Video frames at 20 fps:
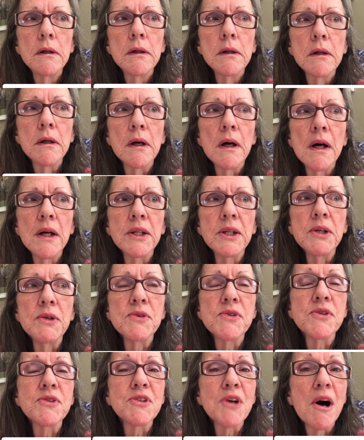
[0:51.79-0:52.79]
God
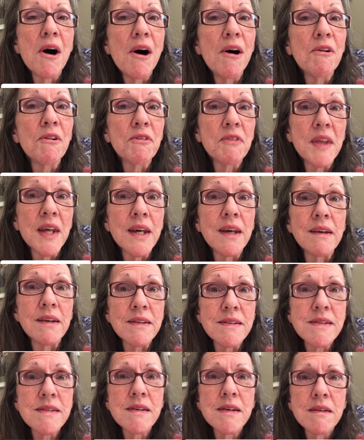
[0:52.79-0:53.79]
uses all
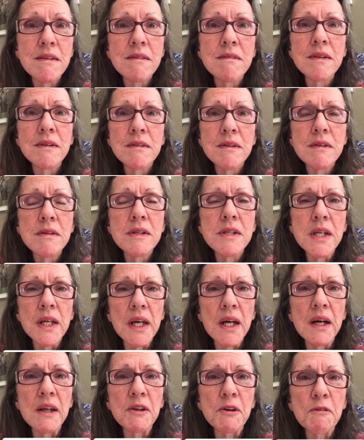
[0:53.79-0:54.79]
things
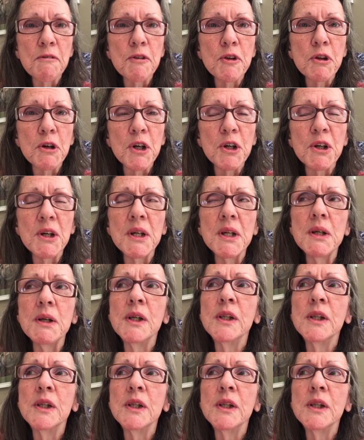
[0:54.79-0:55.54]
together for the good.